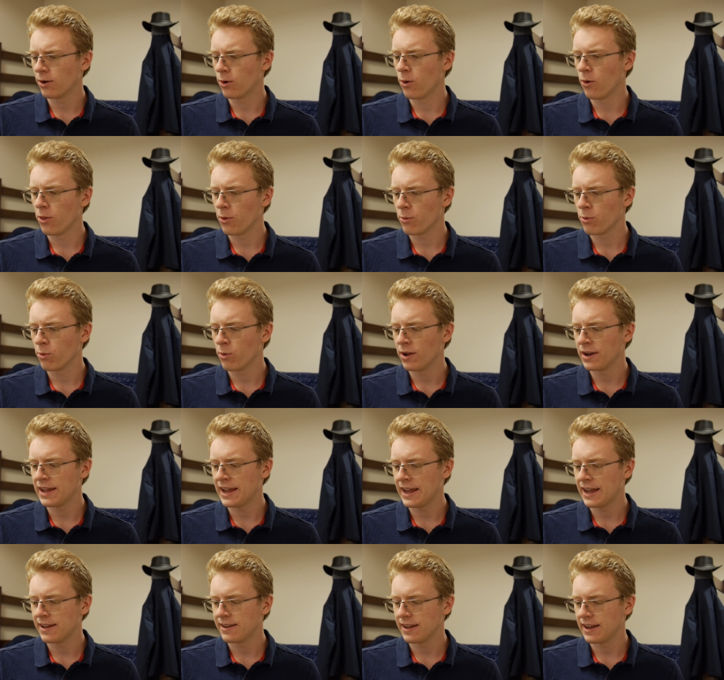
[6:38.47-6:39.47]
hold it with one
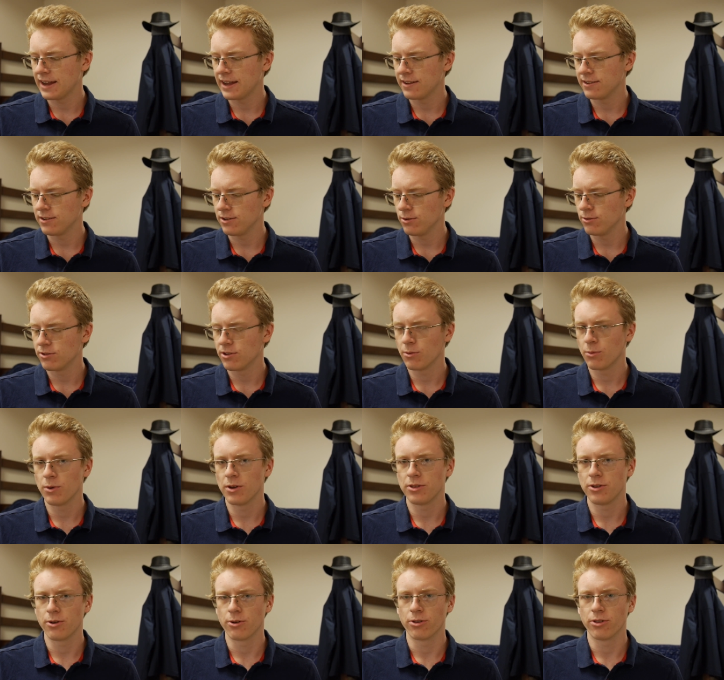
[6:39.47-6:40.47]
hand and use it
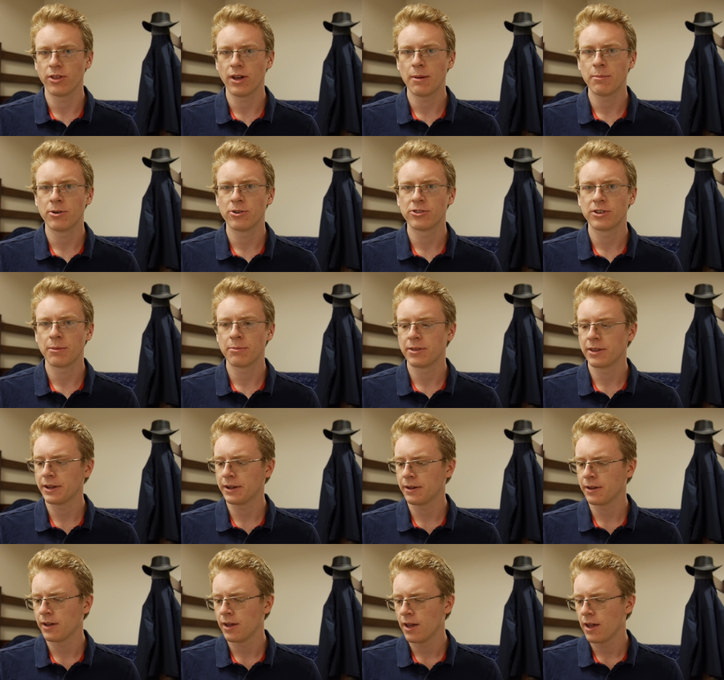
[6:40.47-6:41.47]
with your thumb or something,